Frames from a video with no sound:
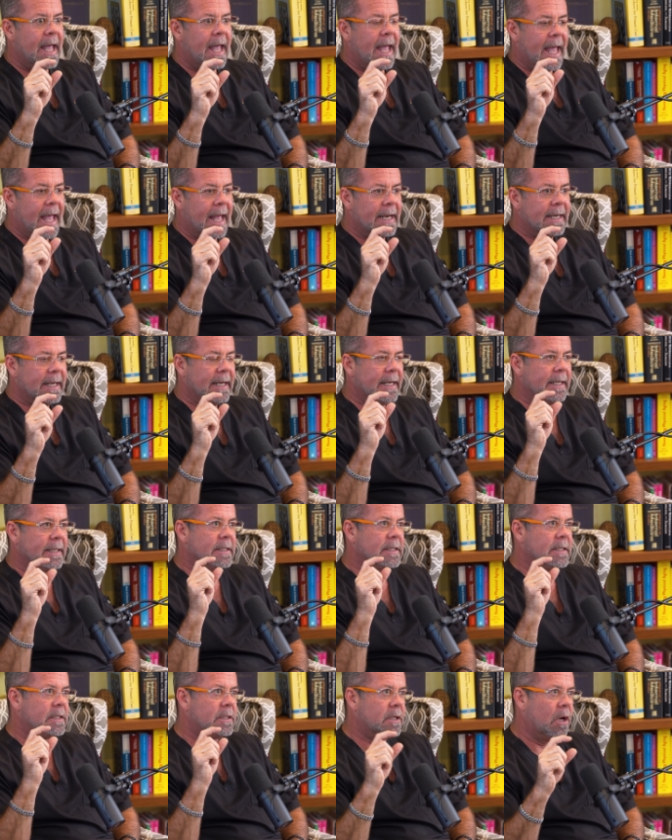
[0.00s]
And it is
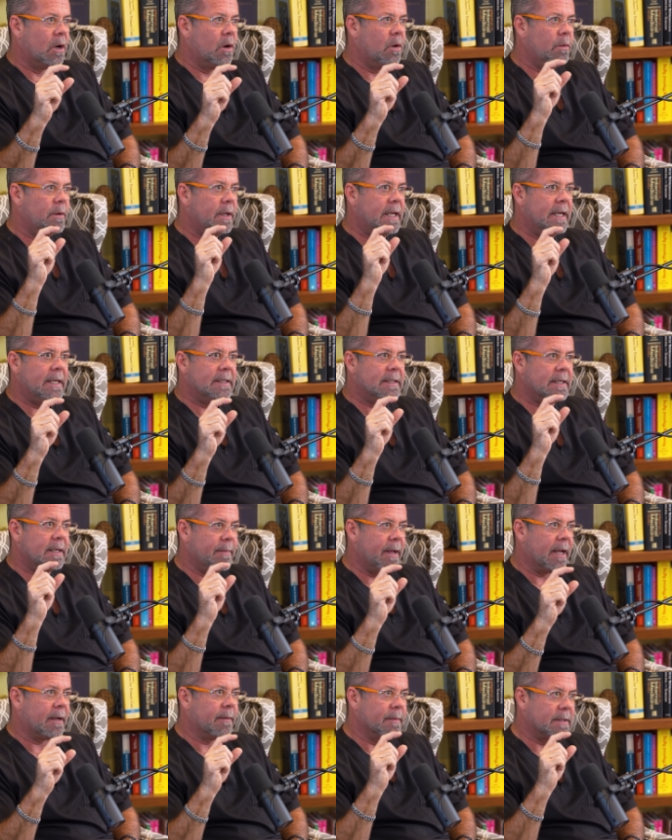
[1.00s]
so easy to
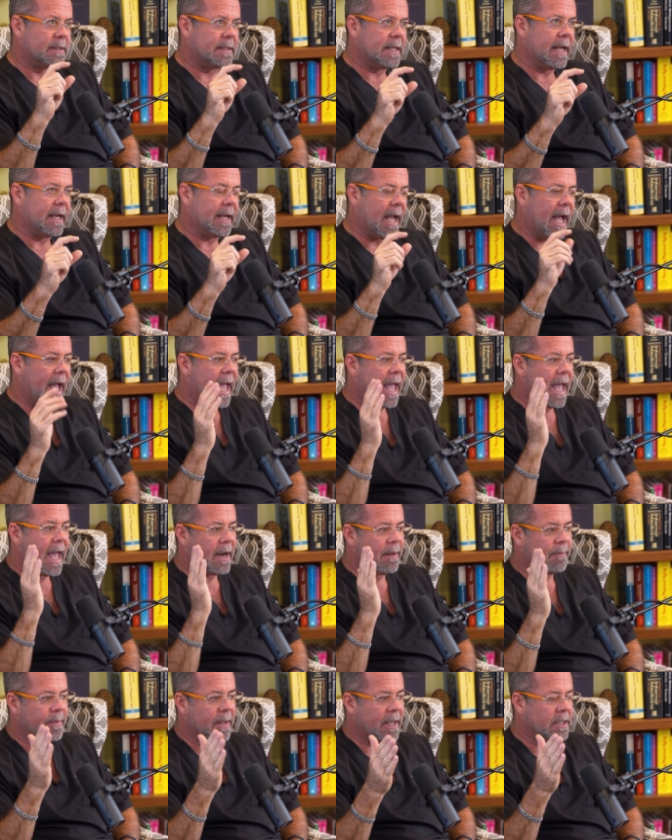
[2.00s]
make a mistake. I had
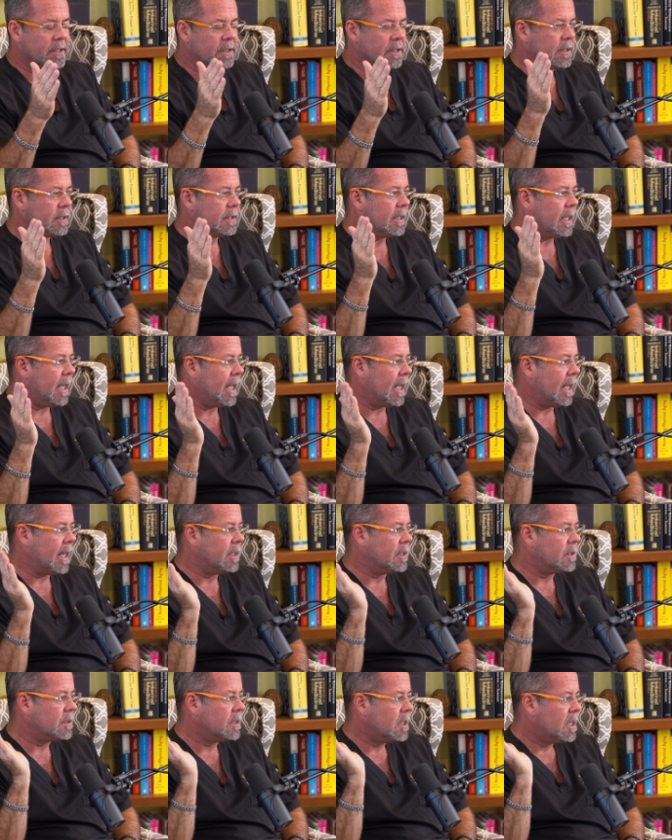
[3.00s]
a patient
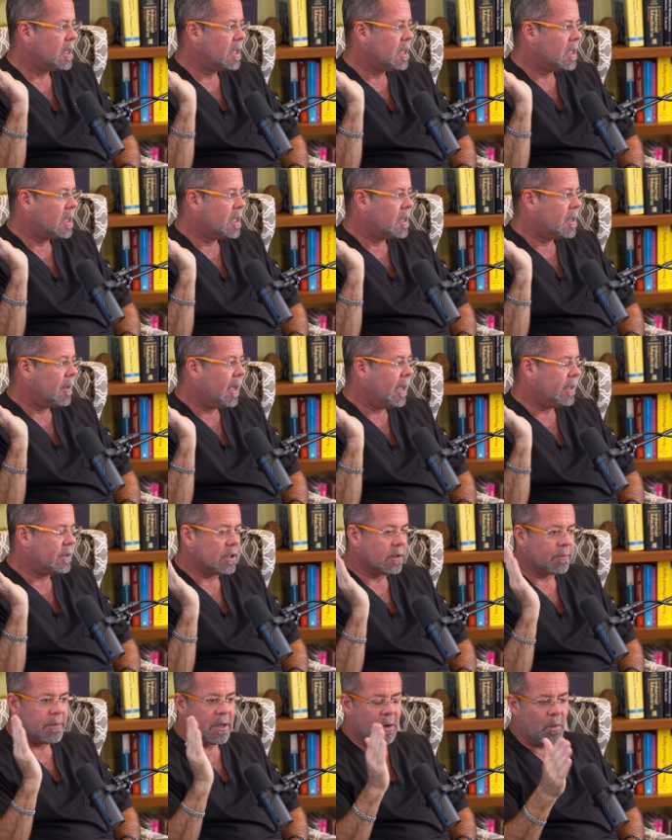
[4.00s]
and it
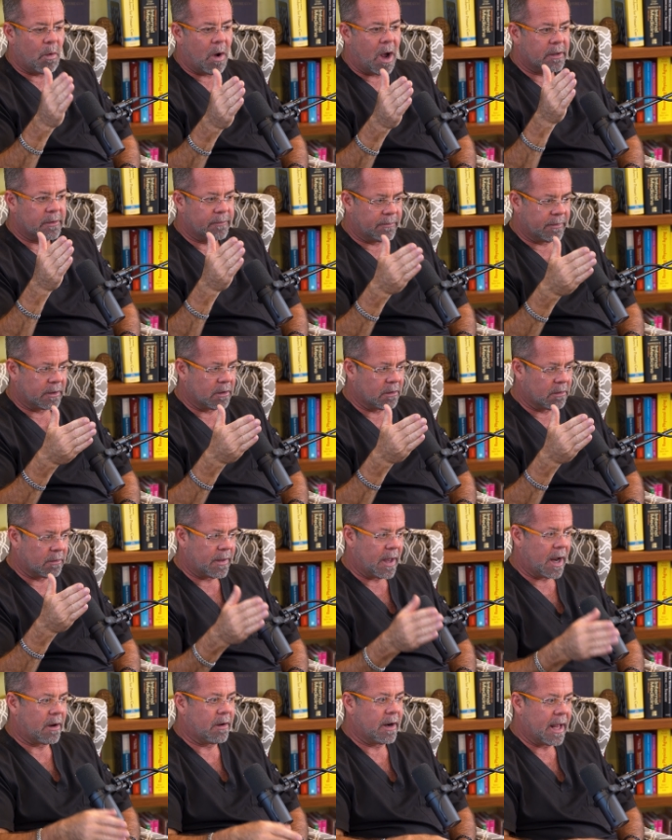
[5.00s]
took me a while to figure her
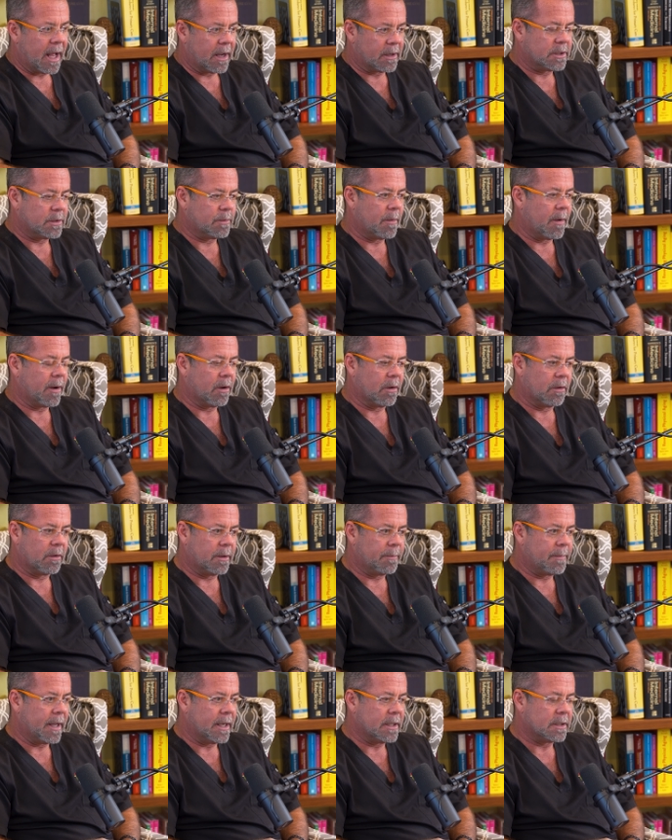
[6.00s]
thyroid out. She's one of my
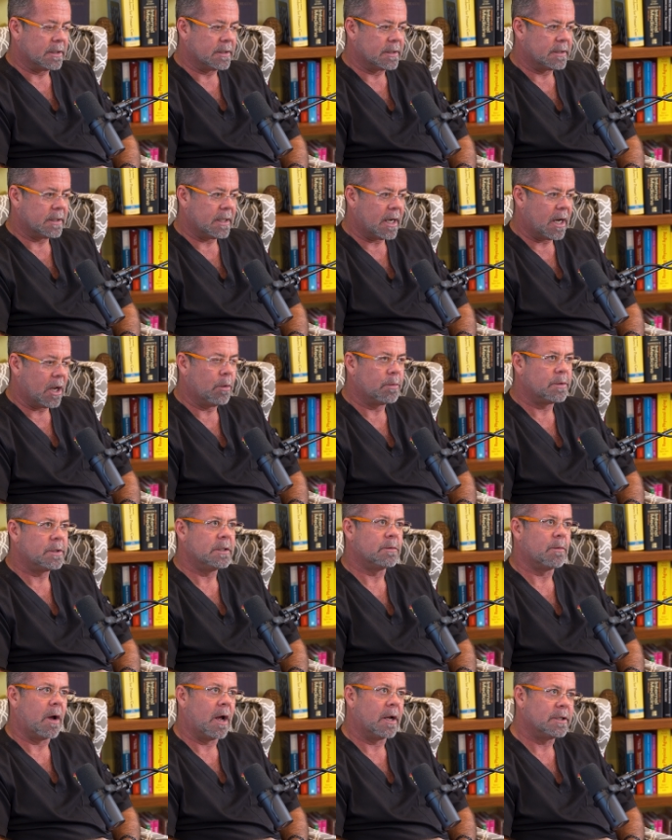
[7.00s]
early patients, and I hope
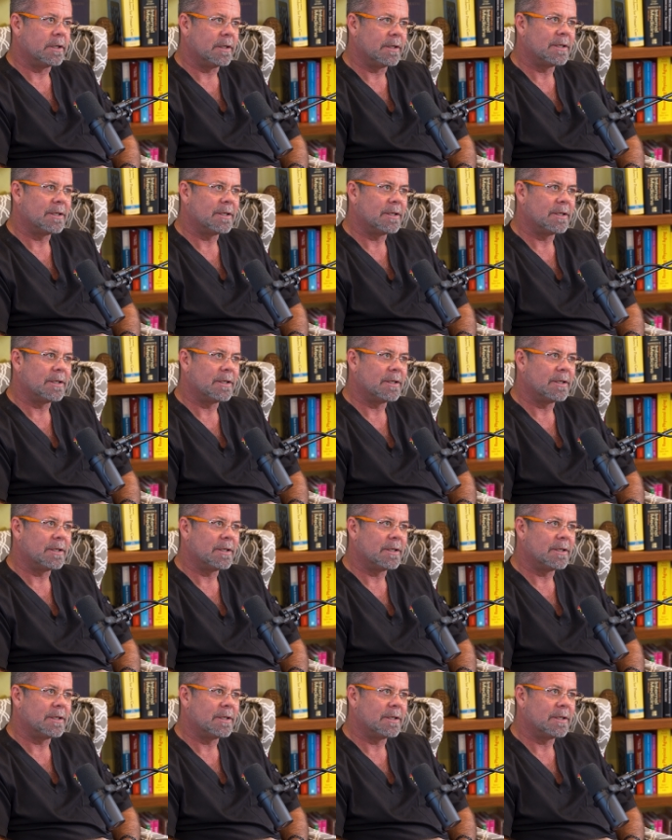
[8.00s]
she's watching.